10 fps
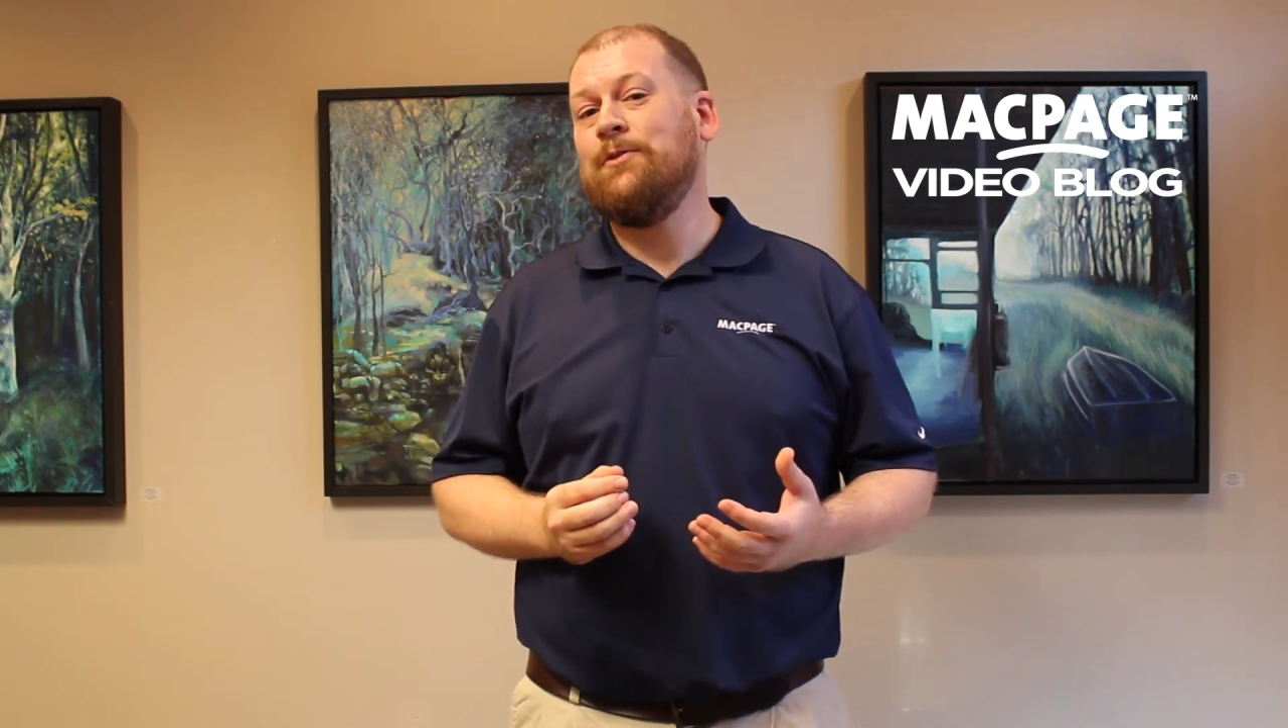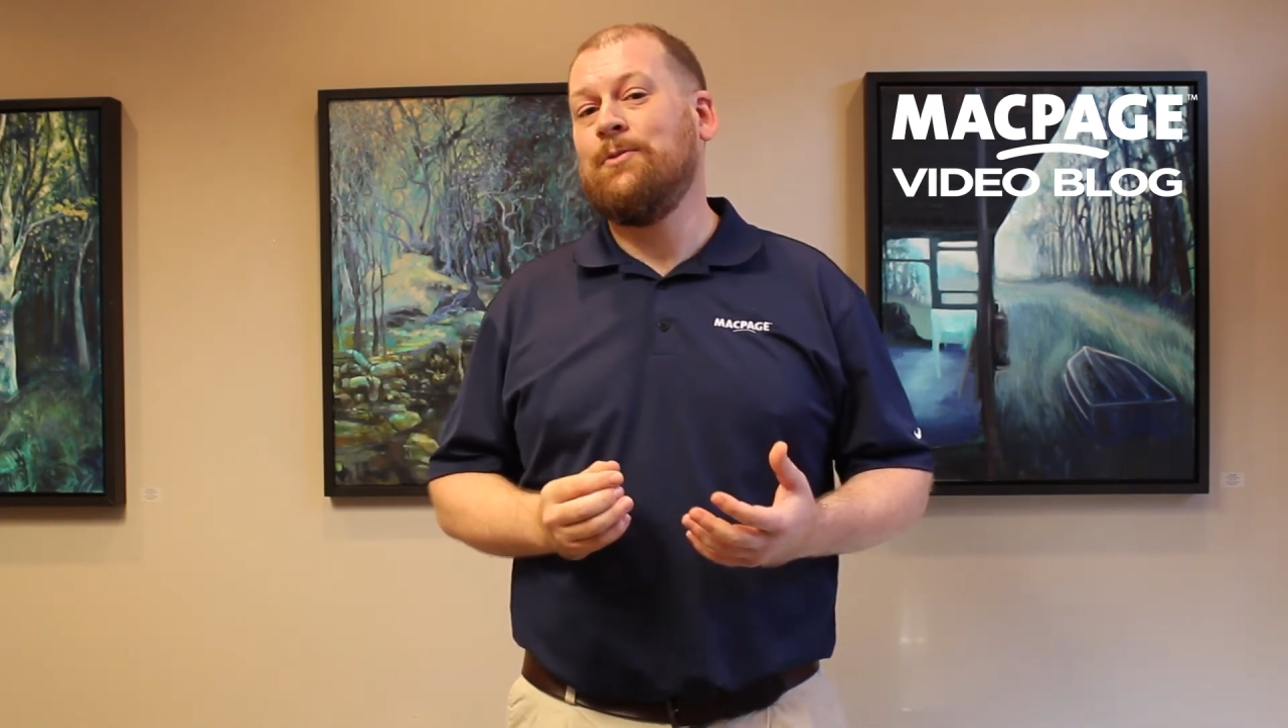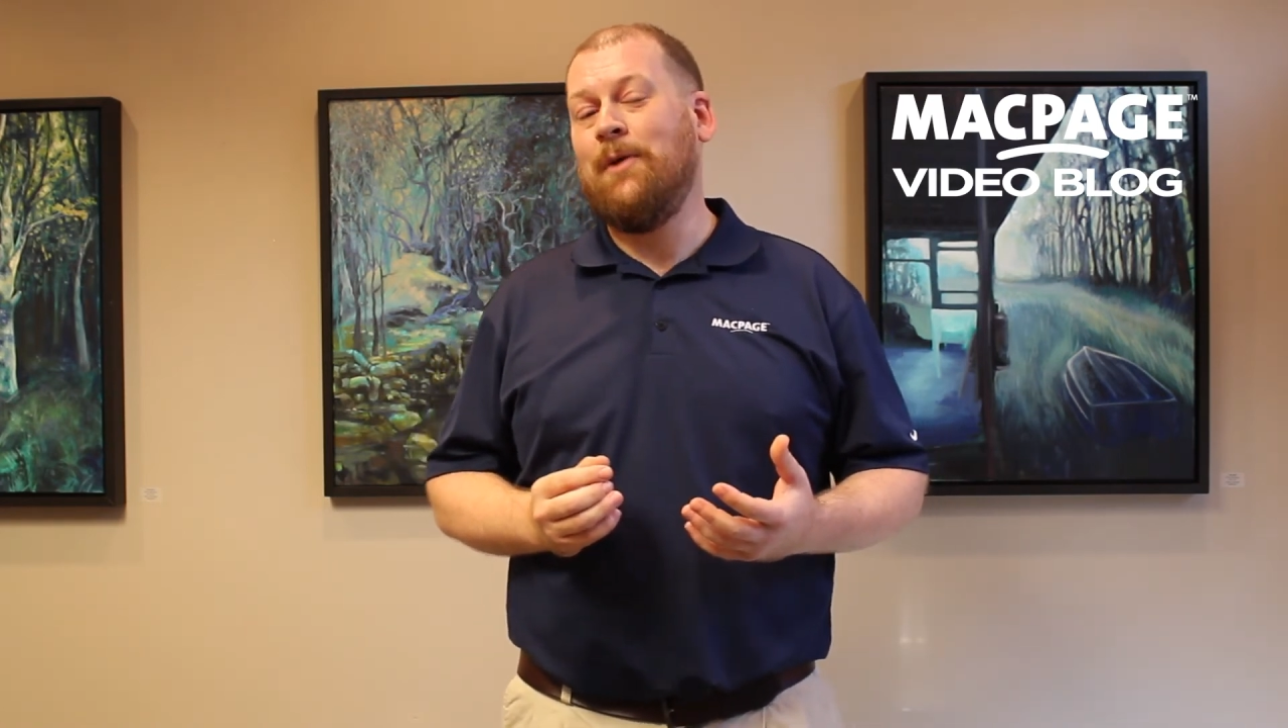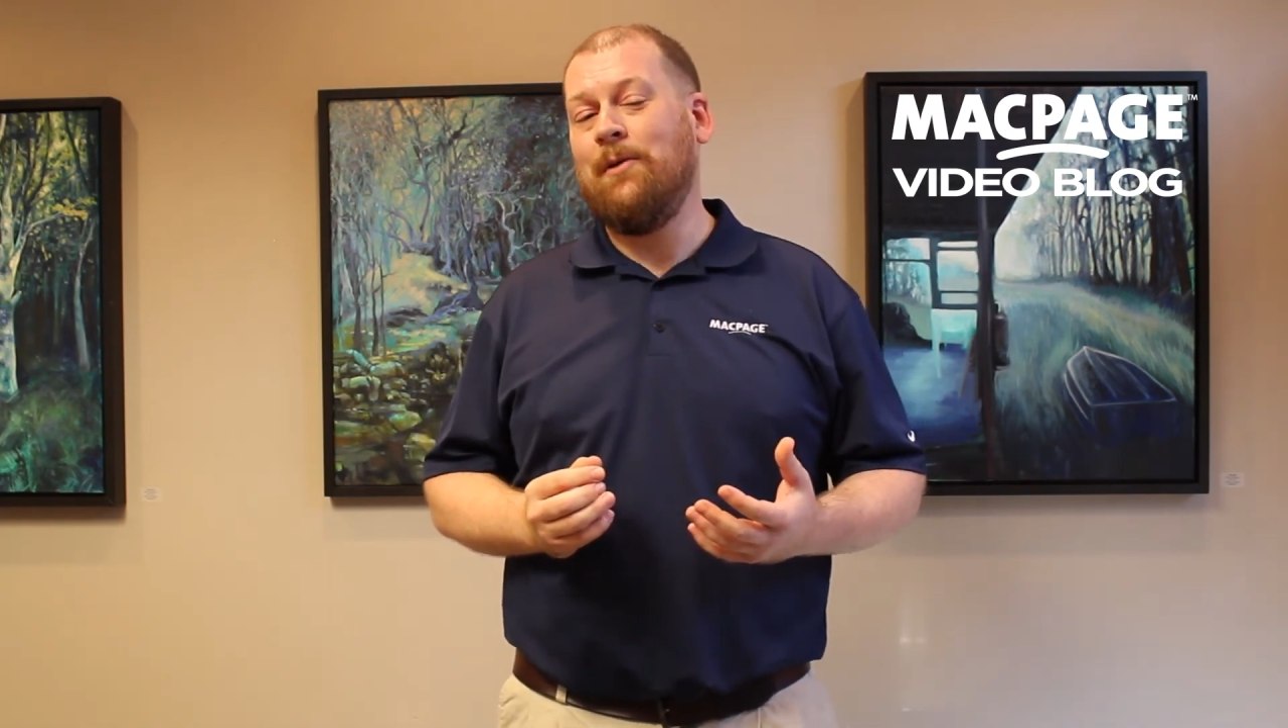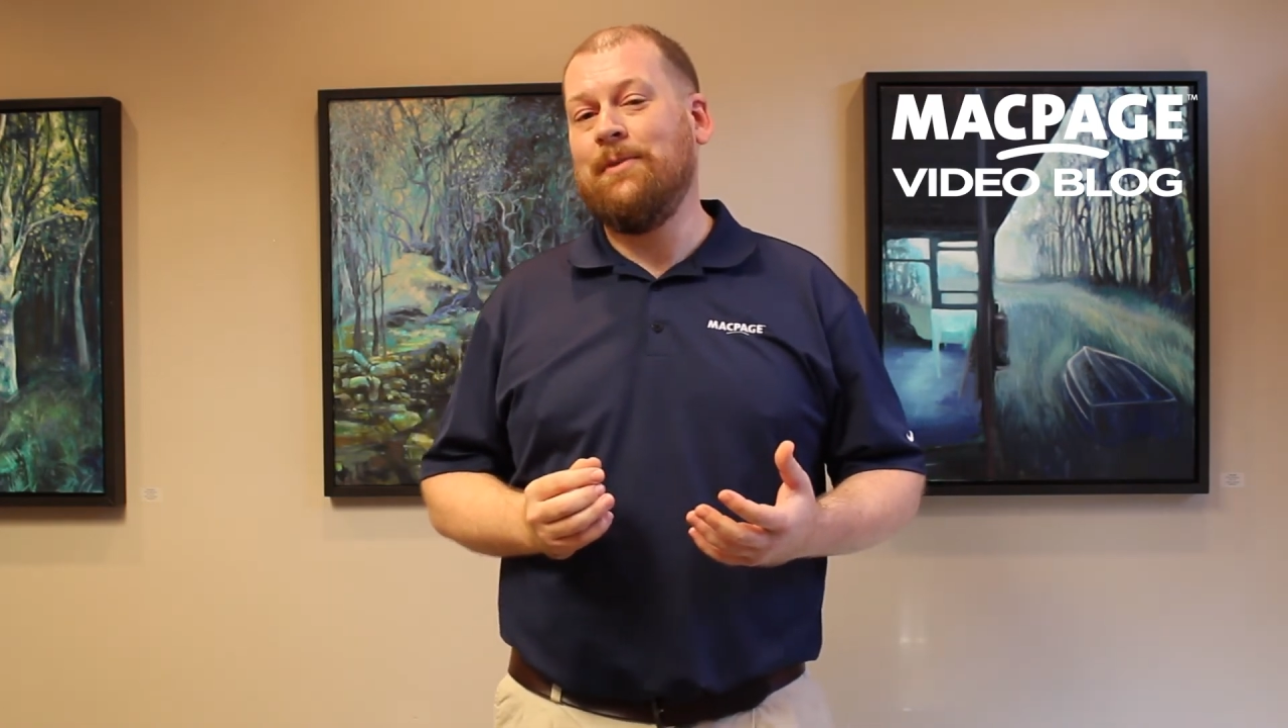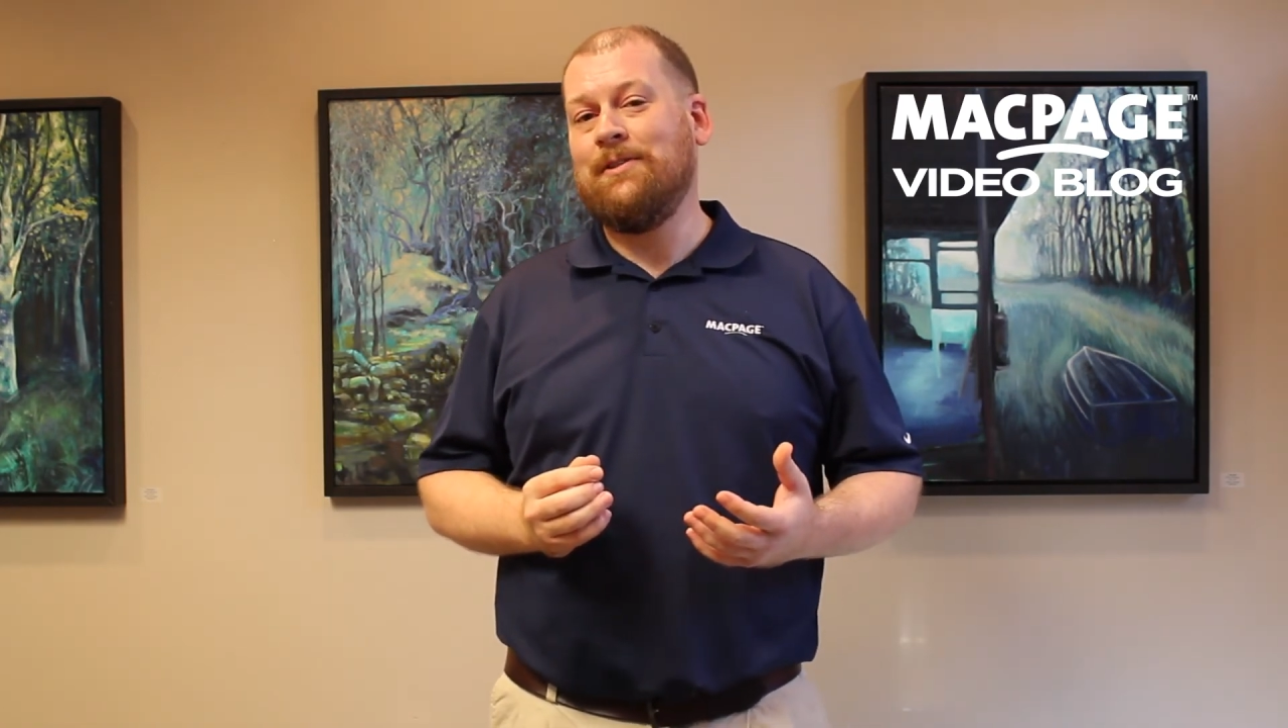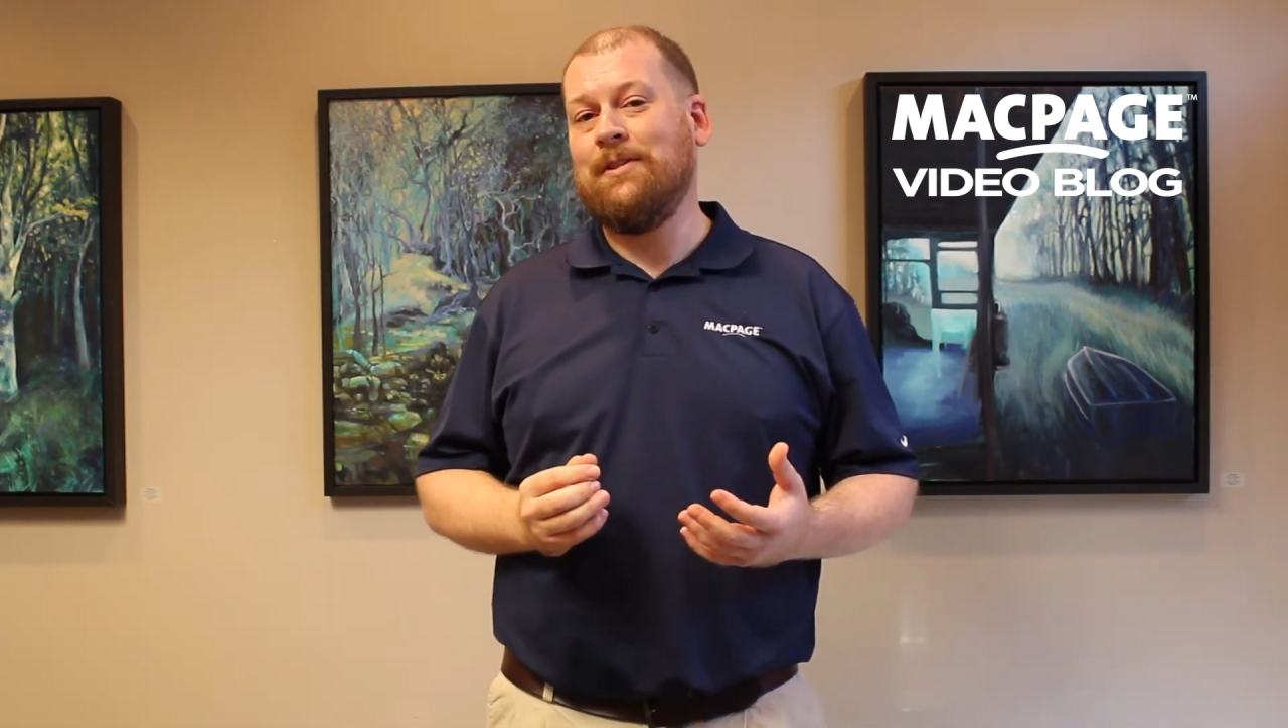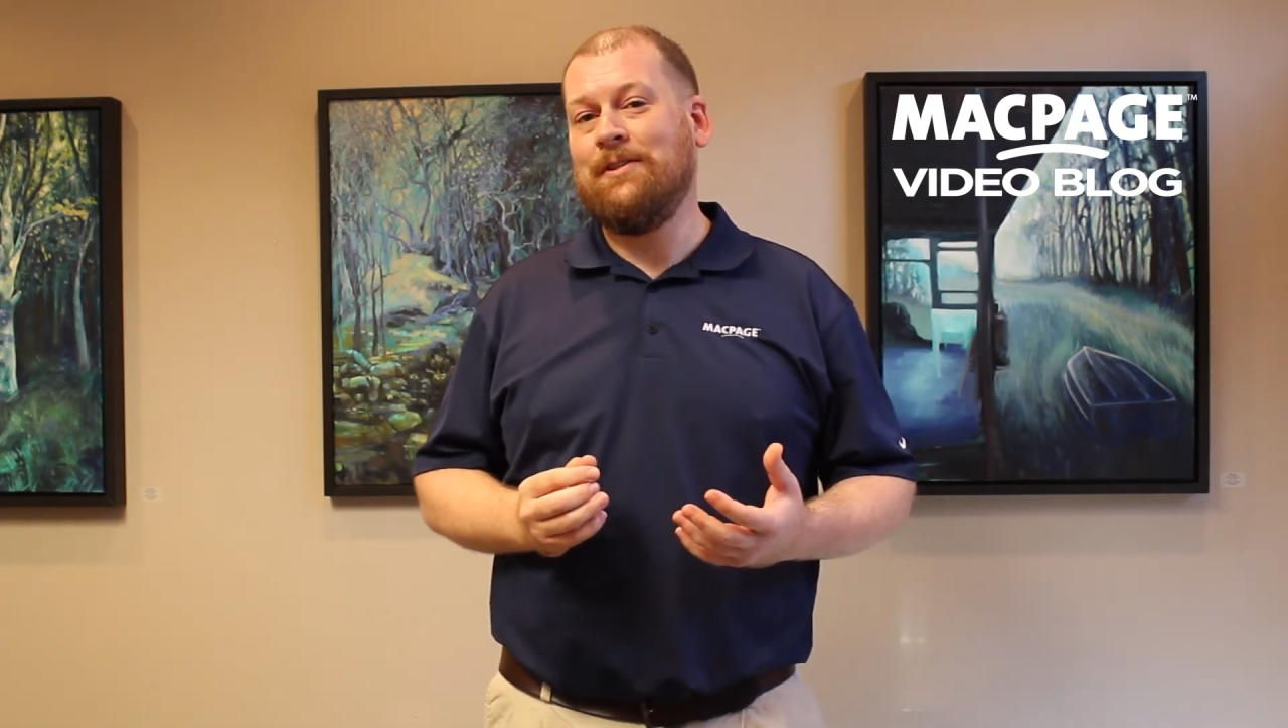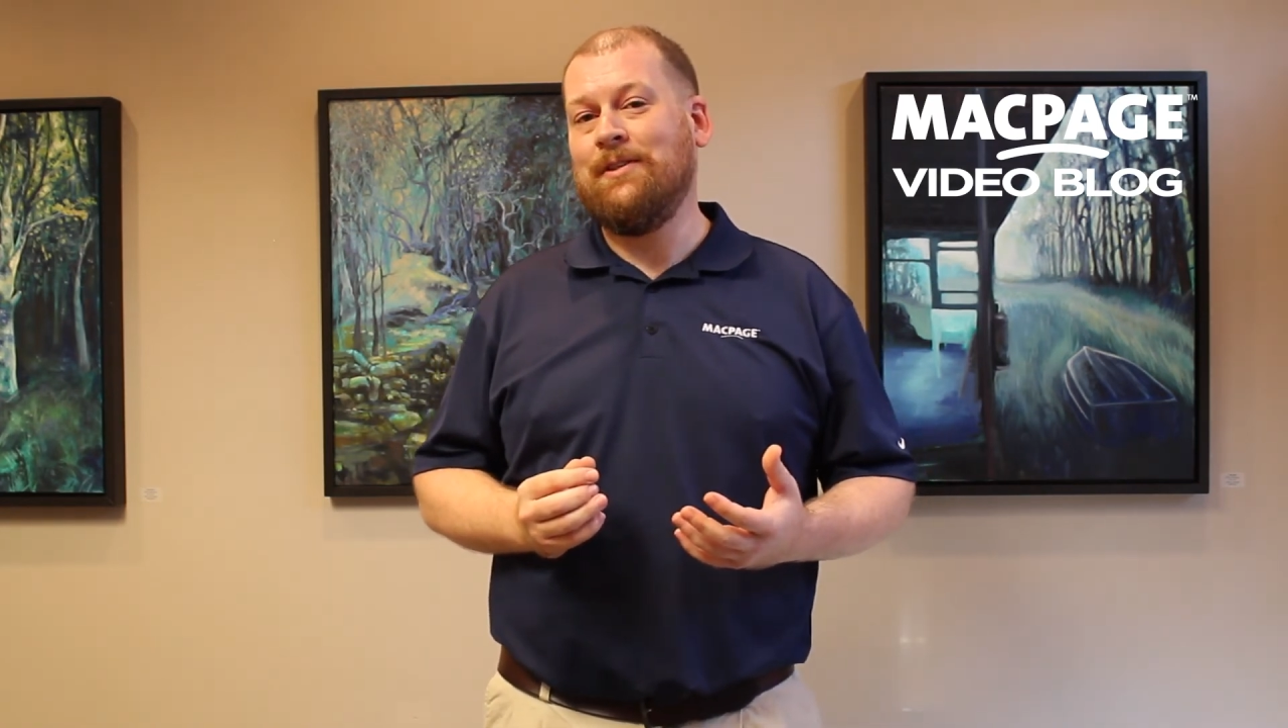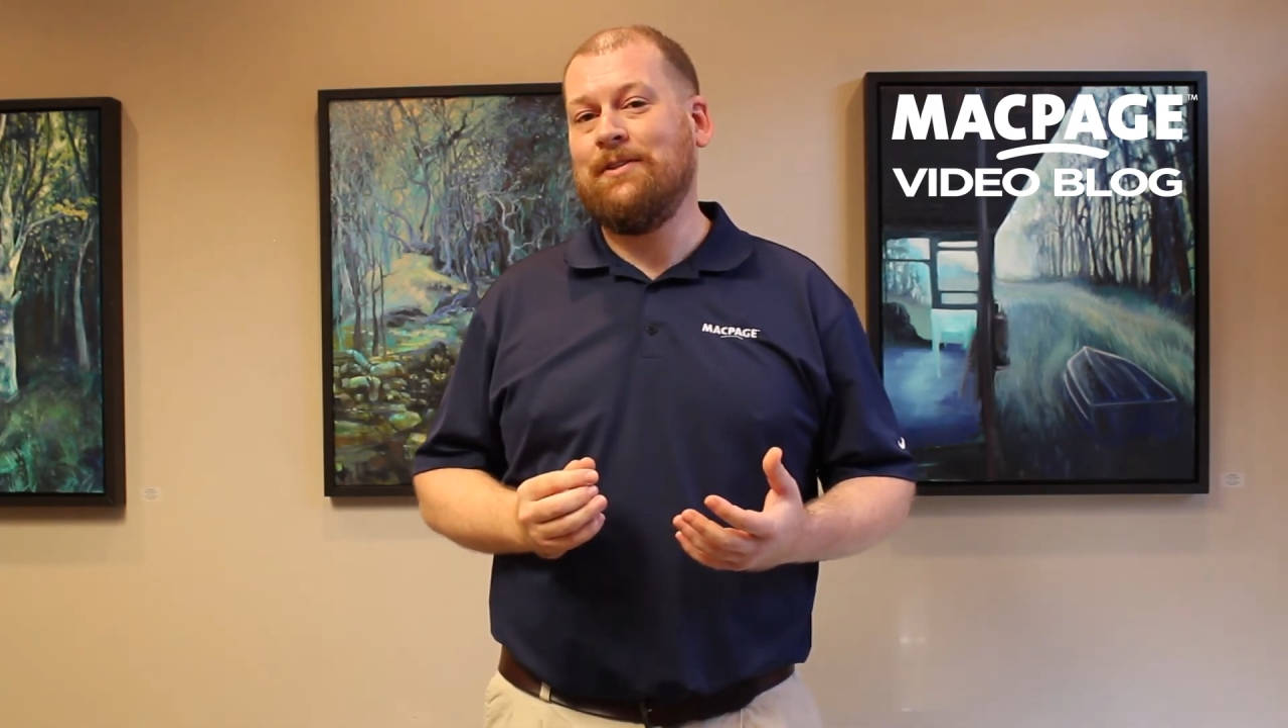small
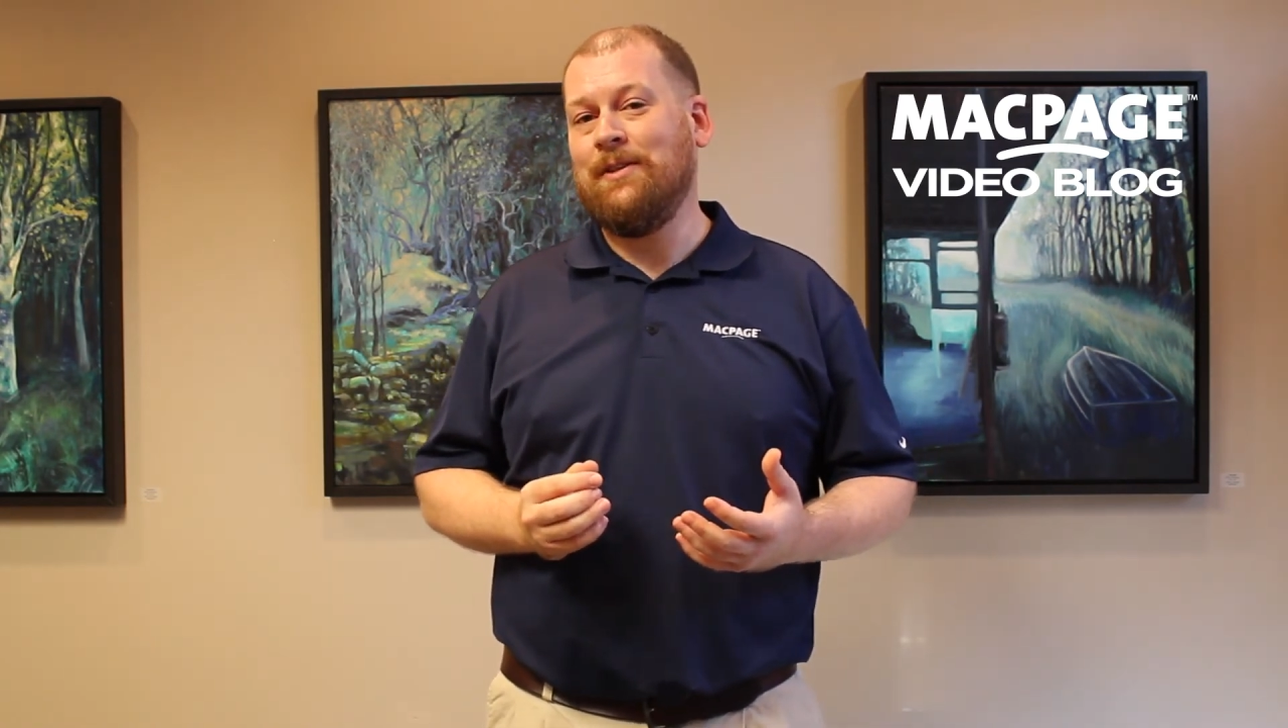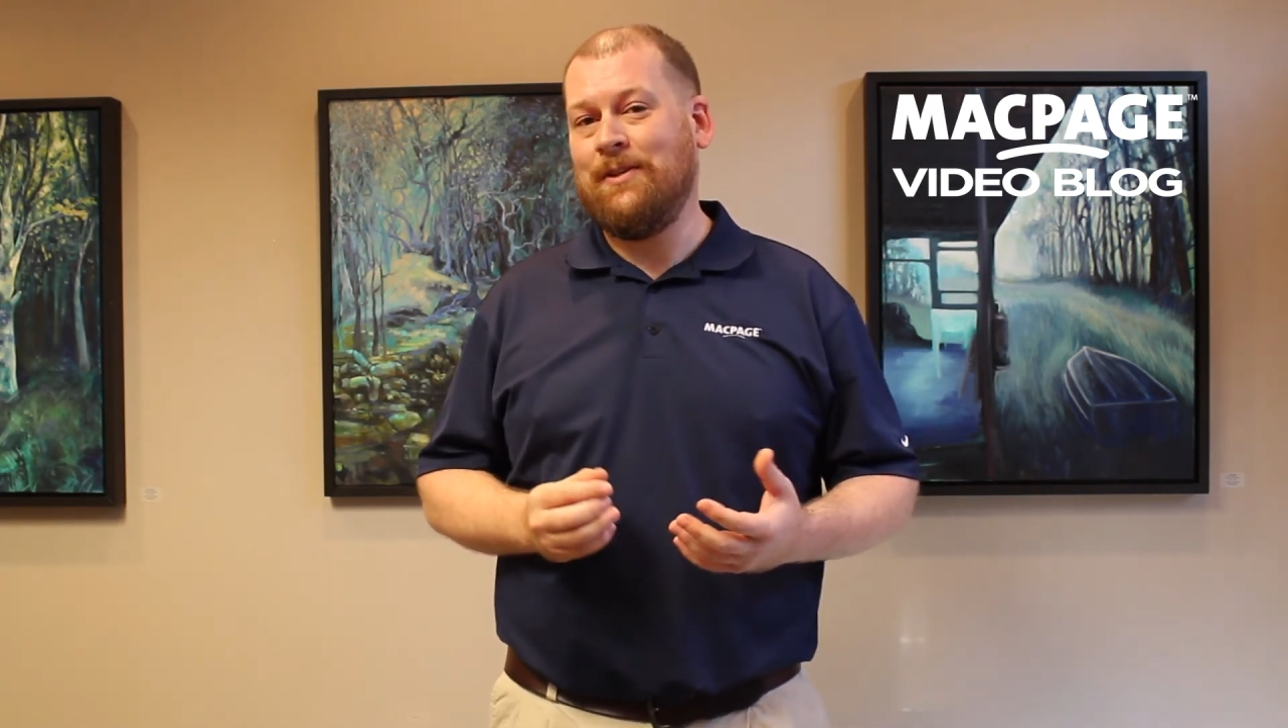businesses